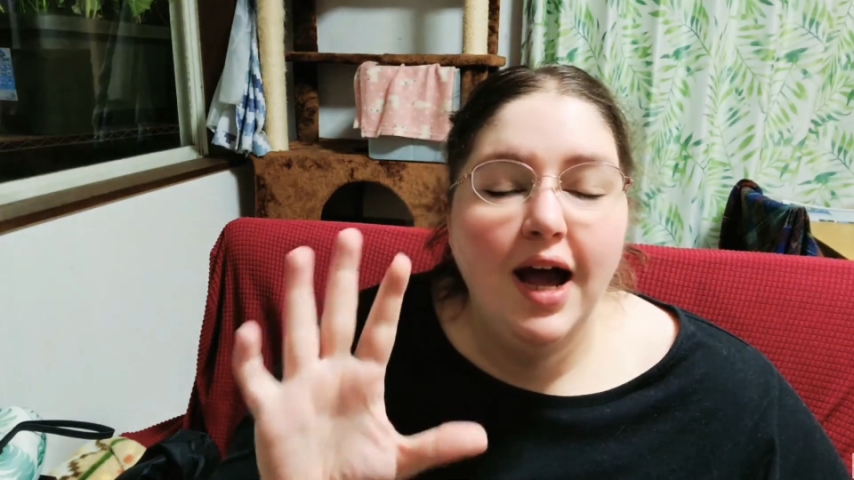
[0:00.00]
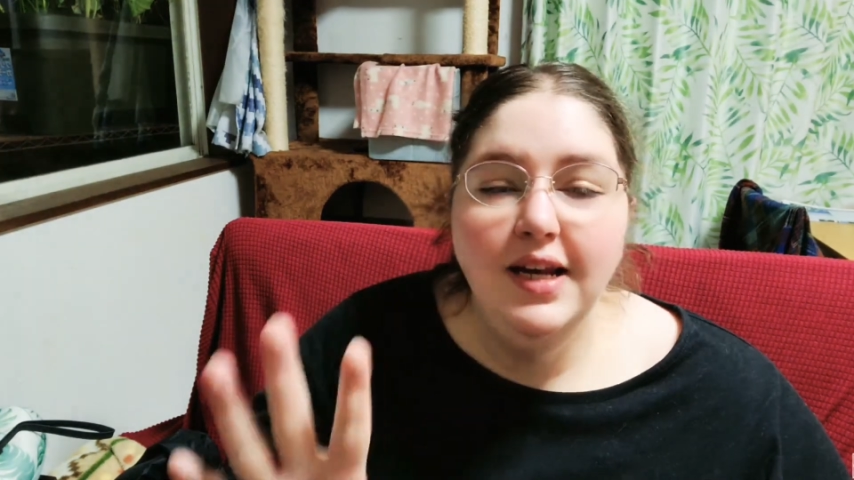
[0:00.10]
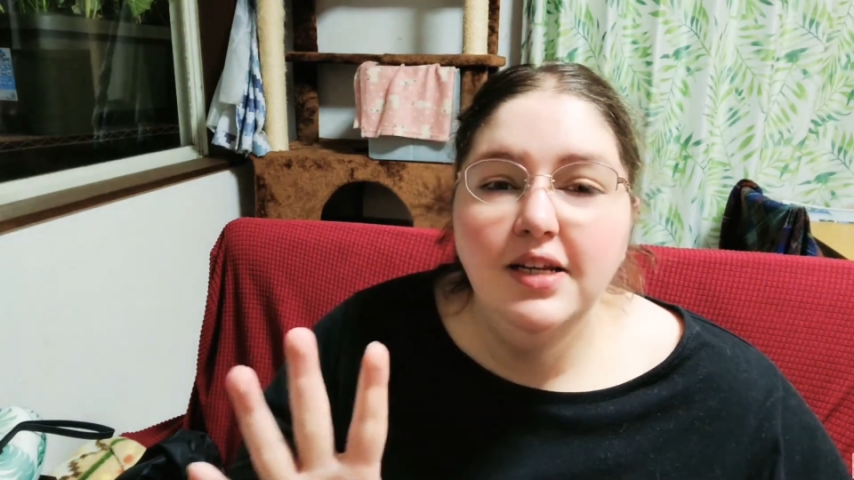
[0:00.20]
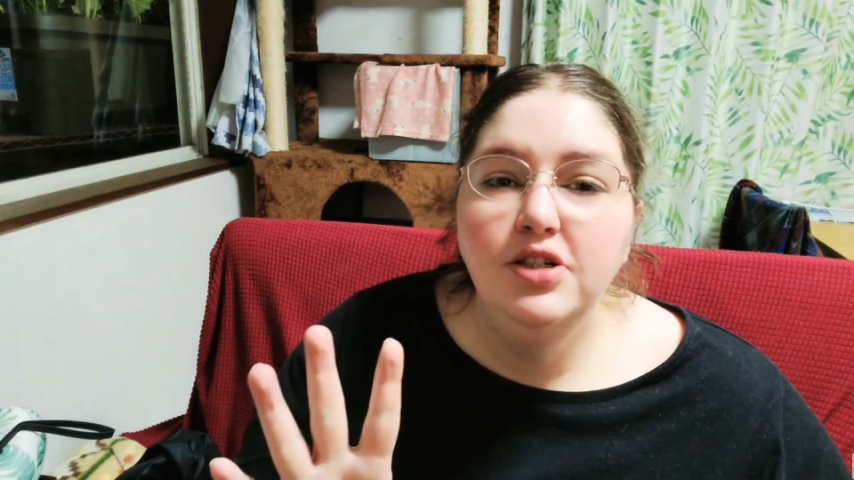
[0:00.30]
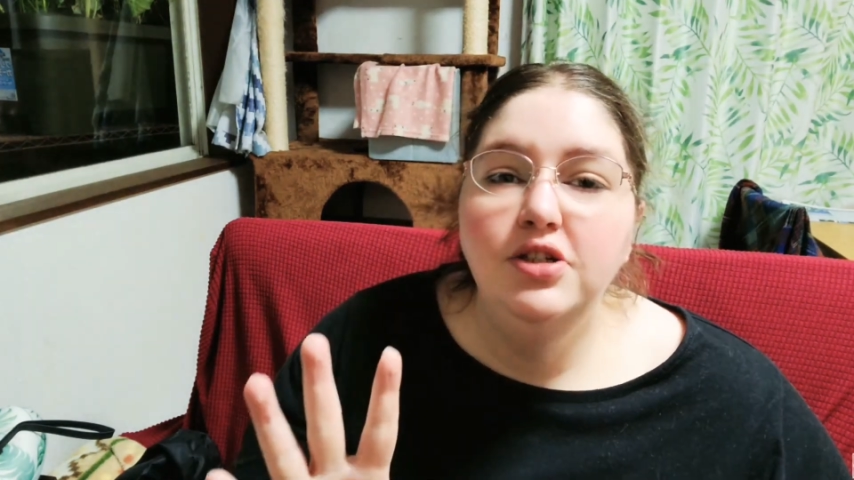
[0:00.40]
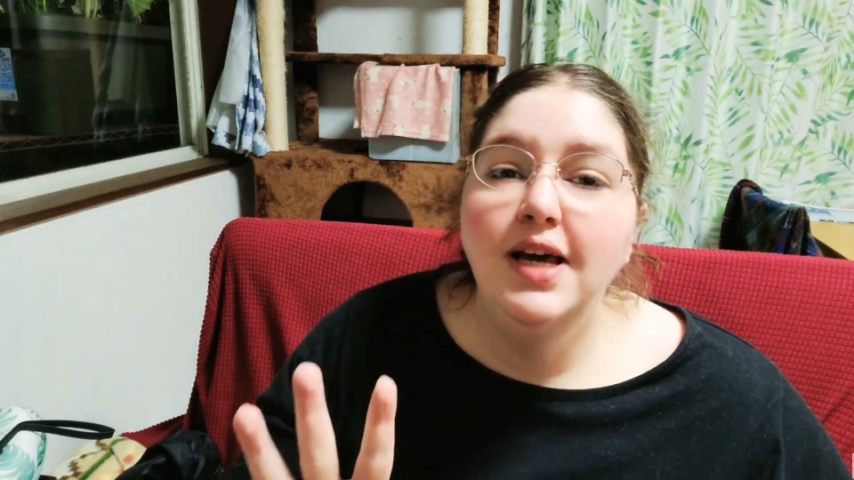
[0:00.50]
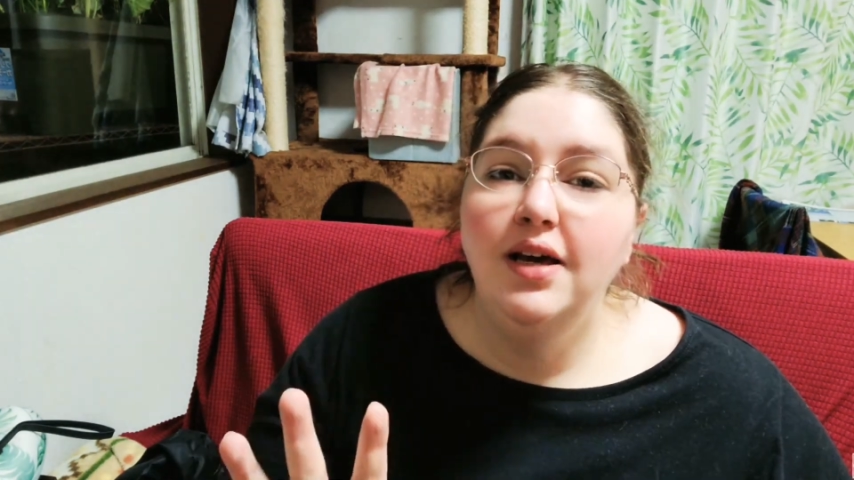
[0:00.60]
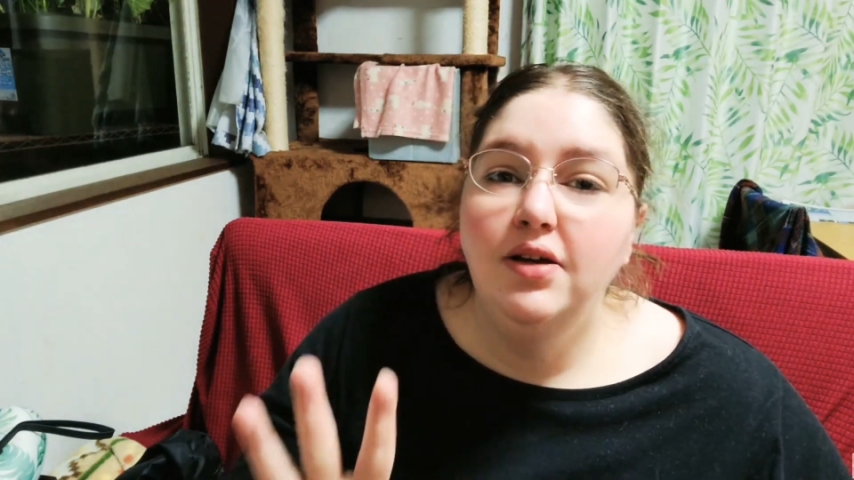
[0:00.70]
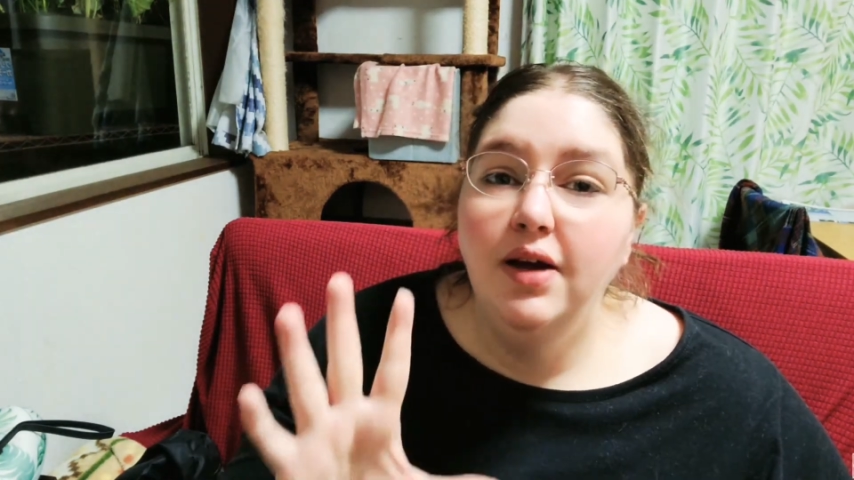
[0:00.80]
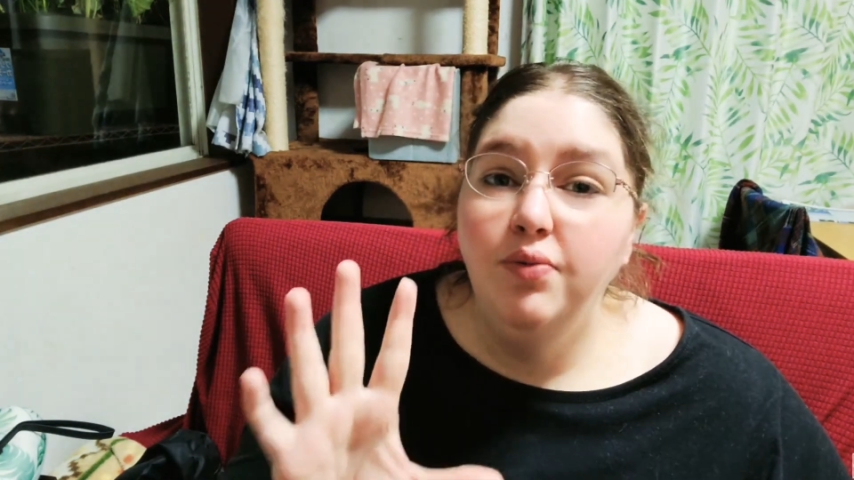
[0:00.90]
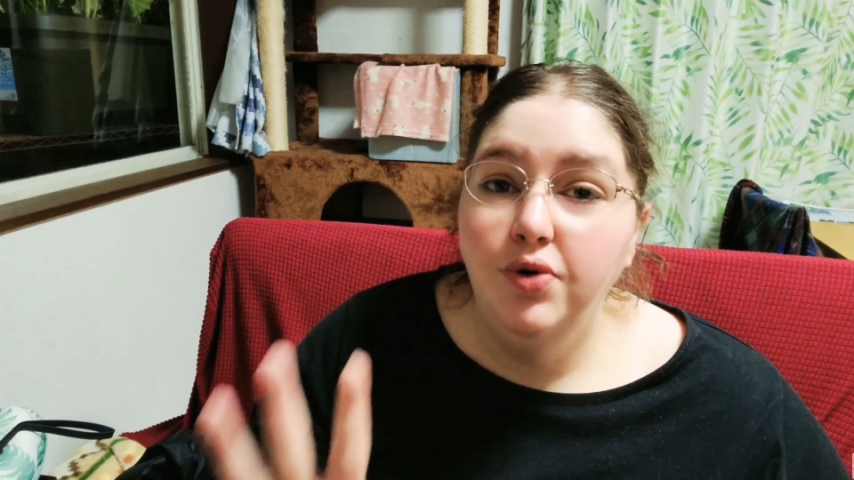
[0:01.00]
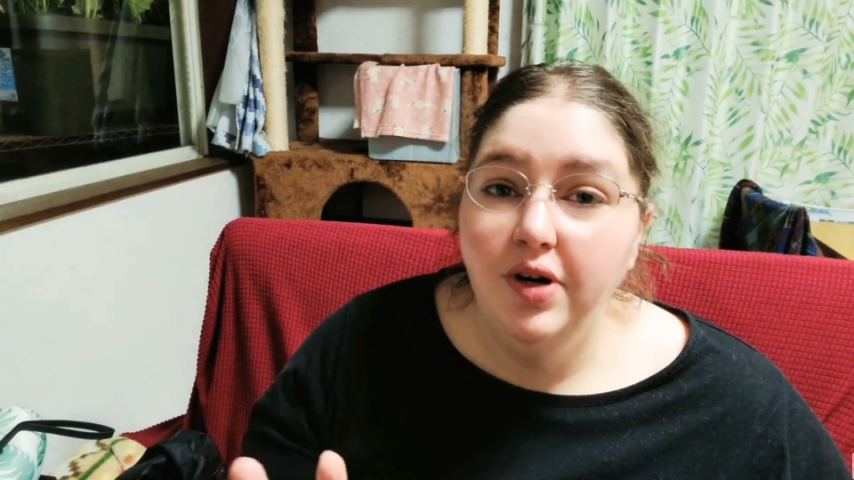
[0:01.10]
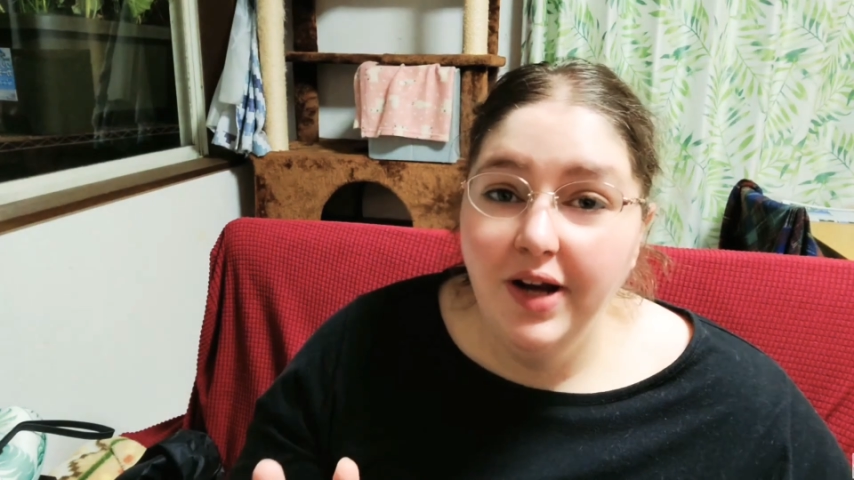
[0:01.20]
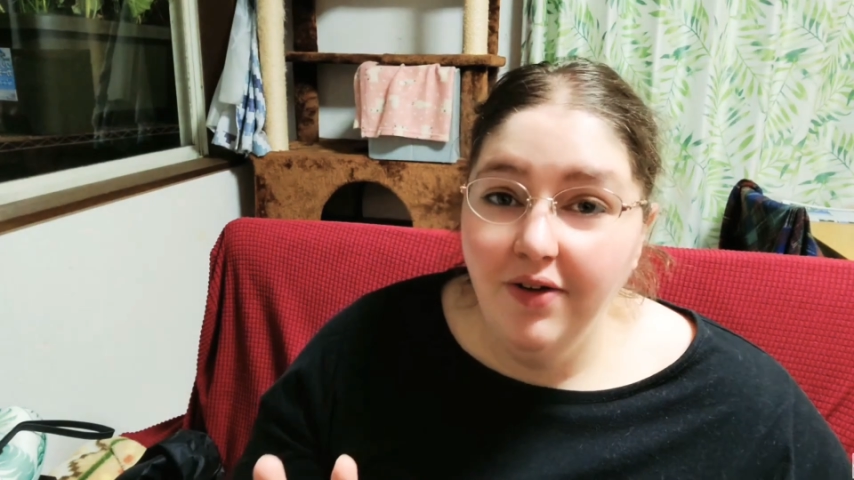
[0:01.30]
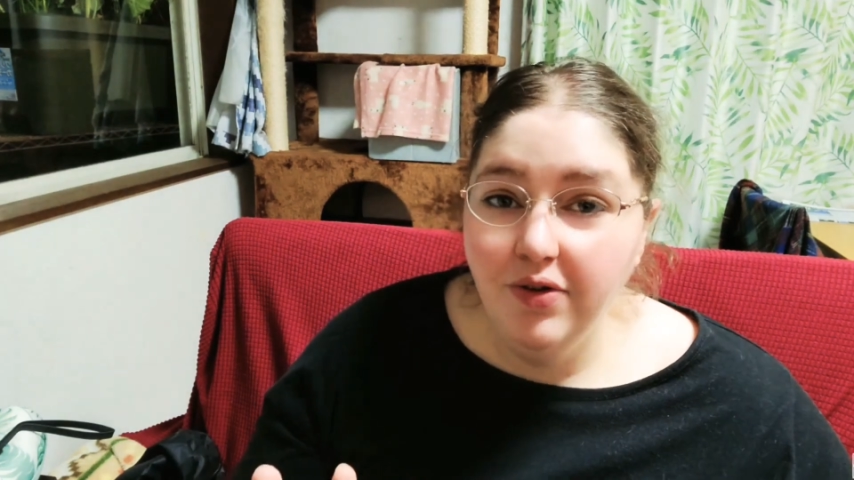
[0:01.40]
I need to tell and
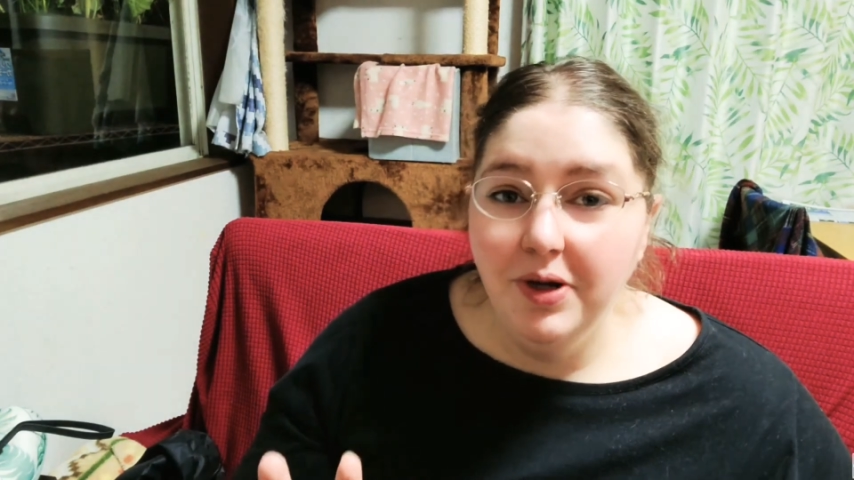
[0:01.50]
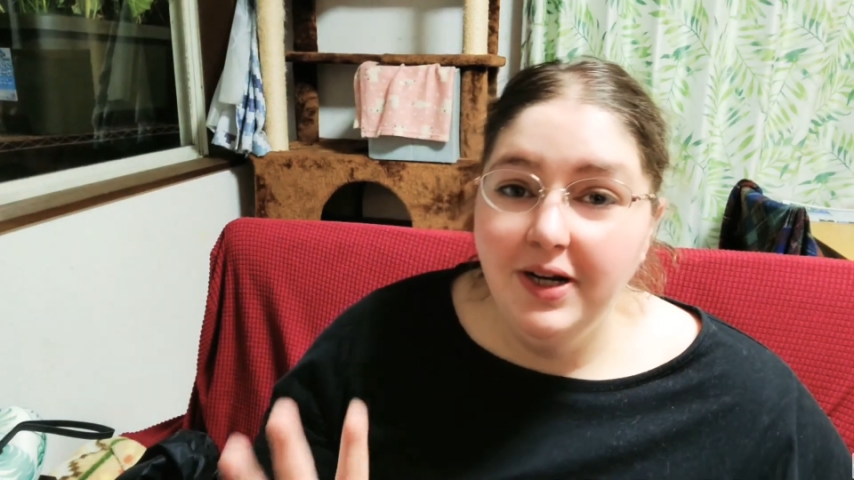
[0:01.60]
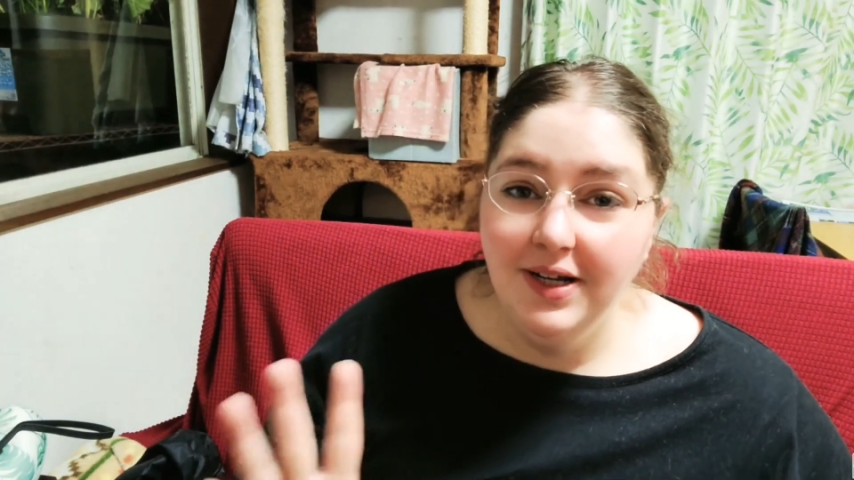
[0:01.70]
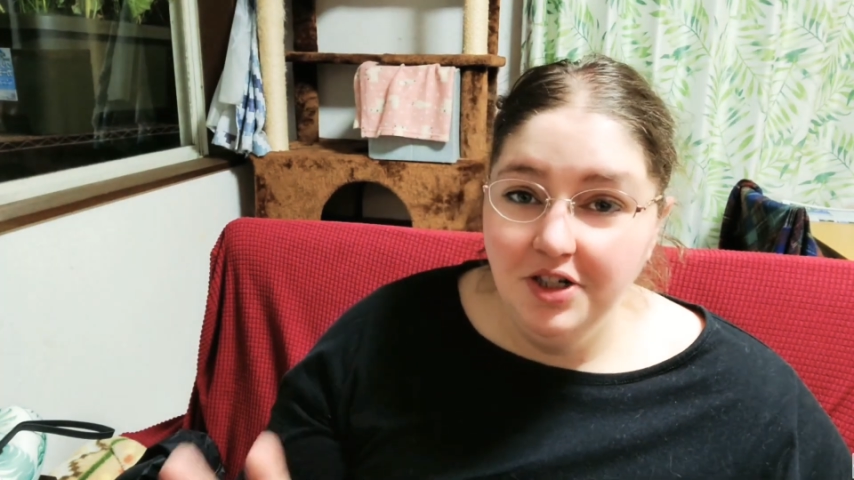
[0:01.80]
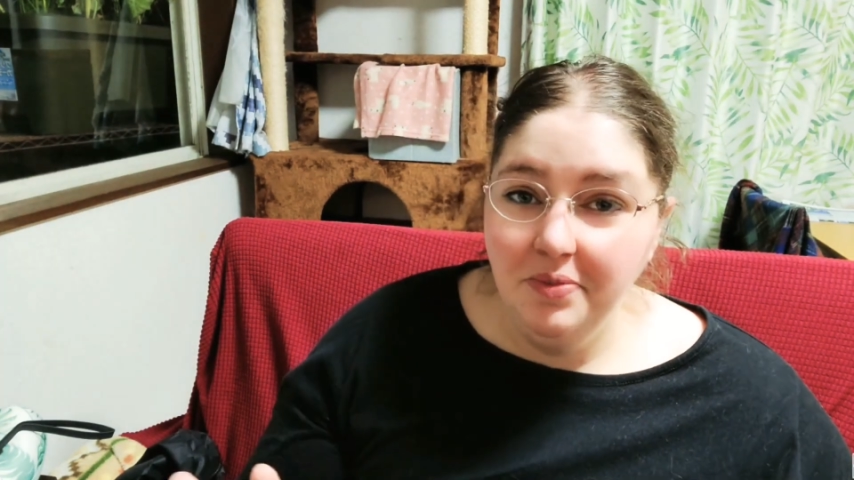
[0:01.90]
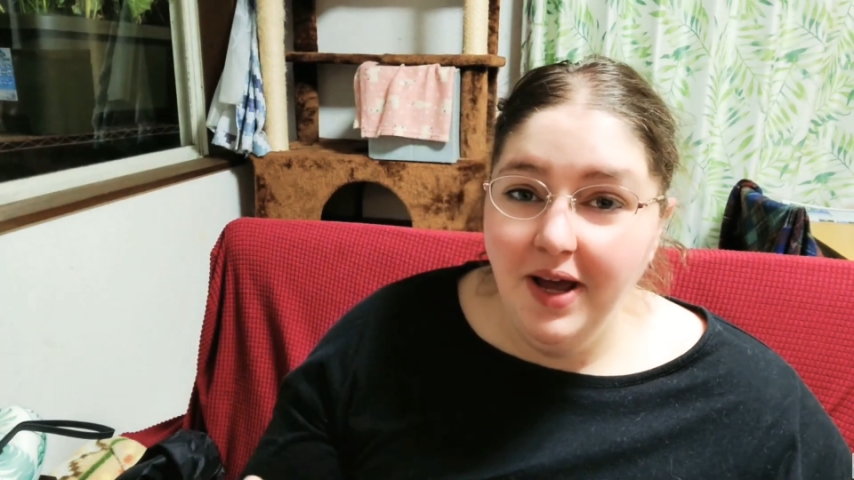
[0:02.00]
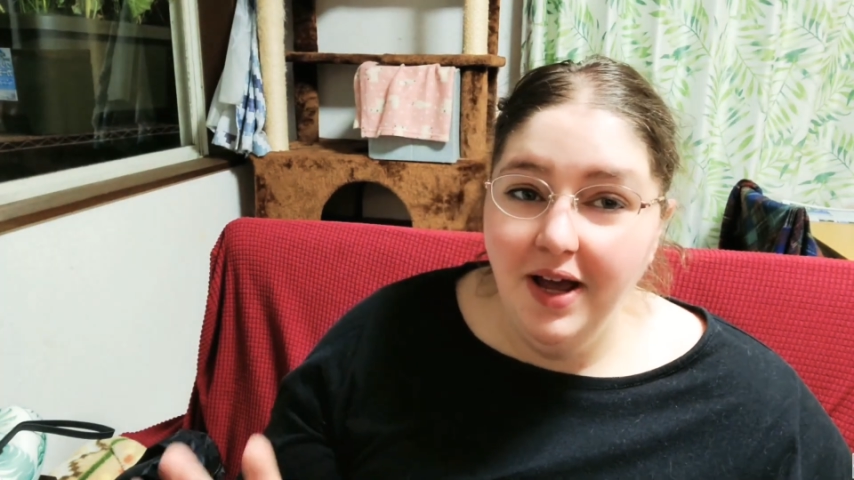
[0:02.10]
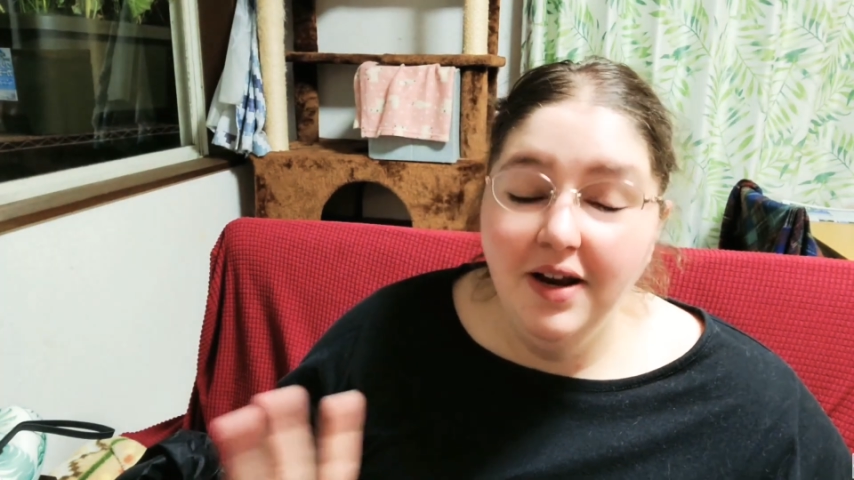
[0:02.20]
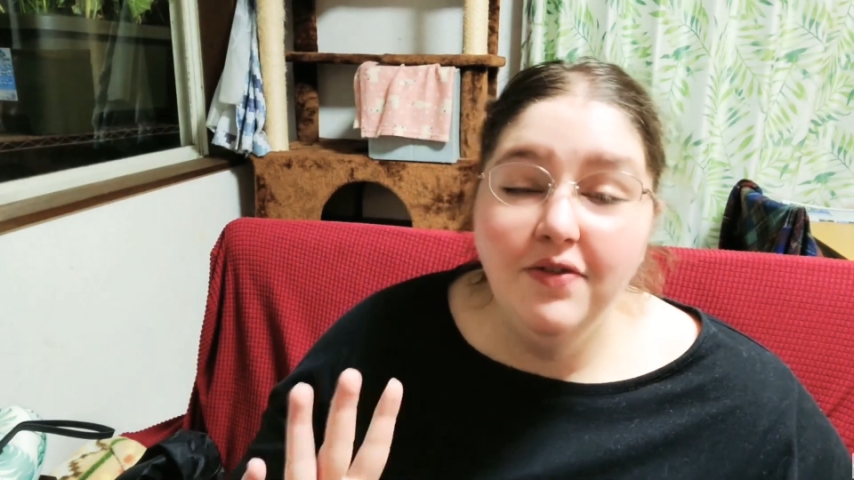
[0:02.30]
warn everybody in Japan,